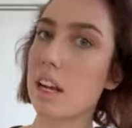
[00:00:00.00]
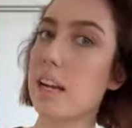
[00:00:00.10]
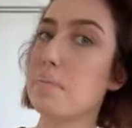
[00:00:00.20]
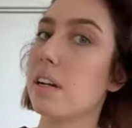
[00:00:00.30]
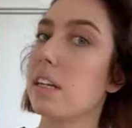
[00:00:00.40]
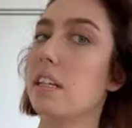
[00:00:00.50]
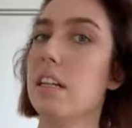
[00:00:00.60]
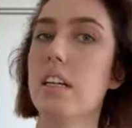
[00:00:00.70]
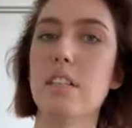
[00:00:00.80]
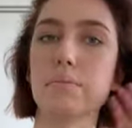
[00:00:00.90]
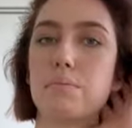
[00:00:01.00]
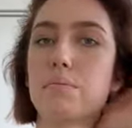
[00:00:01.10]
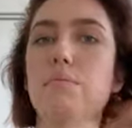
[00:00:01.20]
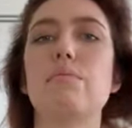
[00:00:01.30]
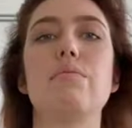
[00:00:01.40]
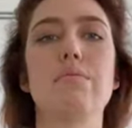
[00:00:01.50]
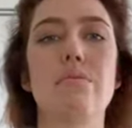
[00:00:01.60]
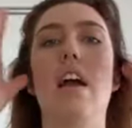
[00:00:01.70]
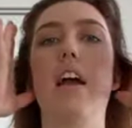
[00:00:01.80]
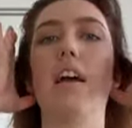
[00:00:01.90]
heat protectant in,
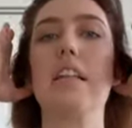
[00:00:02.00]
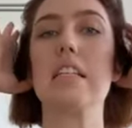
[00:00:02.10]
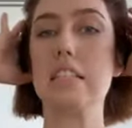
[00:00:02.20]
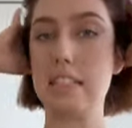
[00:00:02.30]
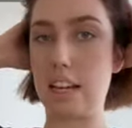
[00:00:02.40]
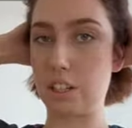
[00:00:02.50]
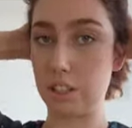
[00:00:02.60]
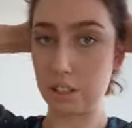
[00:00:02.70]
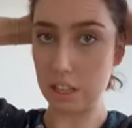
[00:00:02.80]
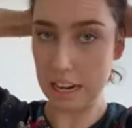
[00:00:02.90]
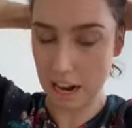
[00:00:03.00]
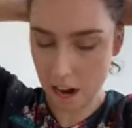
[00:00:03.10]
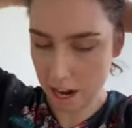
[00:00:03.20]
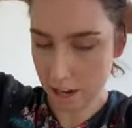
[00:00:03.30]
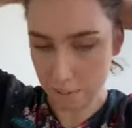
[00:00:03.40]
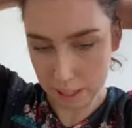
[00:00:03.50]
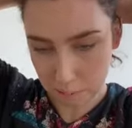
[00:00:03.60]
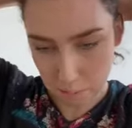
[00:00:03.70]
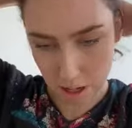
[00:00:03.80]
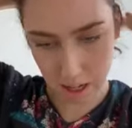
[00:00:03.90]
and then section. Now I always
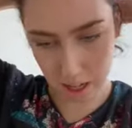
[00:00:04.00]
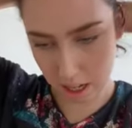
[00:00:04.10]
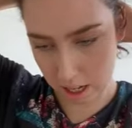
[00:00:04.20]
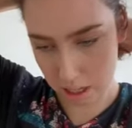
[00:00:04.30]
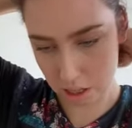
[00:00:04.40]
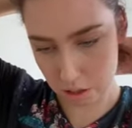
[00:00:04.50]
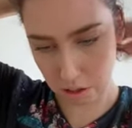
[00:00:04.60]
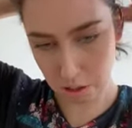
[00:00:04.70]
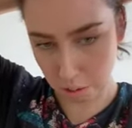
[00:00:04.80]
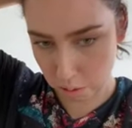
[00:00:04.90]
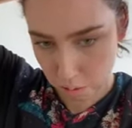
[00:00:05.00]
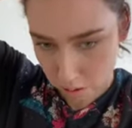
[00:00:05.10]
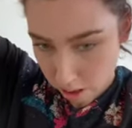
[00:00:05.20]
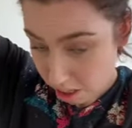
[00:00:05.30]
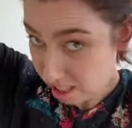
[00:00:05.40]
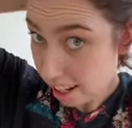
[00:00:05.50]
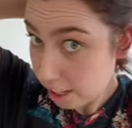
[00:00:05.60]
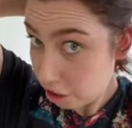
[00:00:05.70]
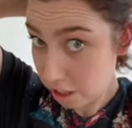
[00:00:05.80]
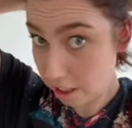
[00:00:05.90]
work in 2
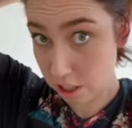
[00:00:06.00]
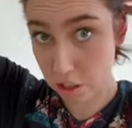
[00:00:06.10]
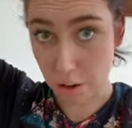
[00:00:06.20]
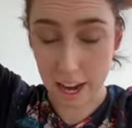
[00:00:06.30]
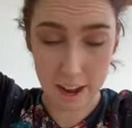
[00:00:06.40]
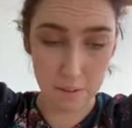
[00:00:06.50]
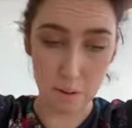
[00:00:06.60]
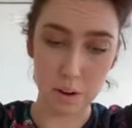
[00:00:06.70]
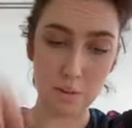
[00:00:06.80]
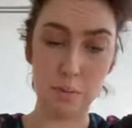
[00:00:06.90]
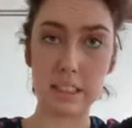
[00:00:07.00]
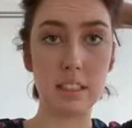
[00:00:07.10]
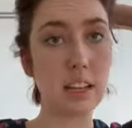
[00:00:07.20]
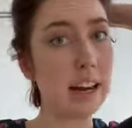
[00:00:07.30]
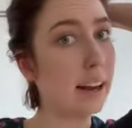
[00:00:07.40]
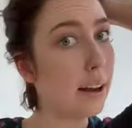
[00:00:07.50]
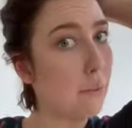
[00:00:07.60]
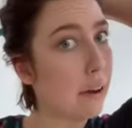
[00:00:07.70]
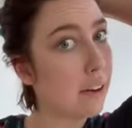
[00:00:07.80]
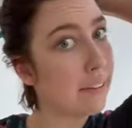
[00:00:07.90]
sections, so I have one on one side
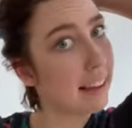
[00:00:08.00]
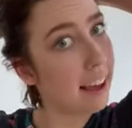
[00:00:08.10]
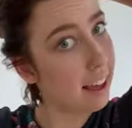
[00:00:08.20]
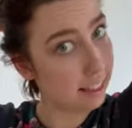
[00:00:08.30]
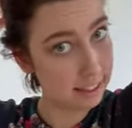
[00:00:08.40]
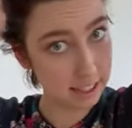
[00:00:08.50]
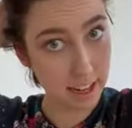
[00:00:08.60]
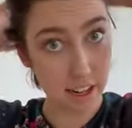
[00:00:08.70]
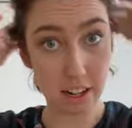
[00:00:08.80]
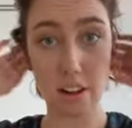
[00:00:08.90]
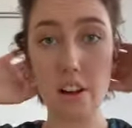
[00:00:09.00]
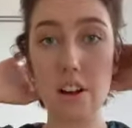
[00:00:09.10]
and one on the other side.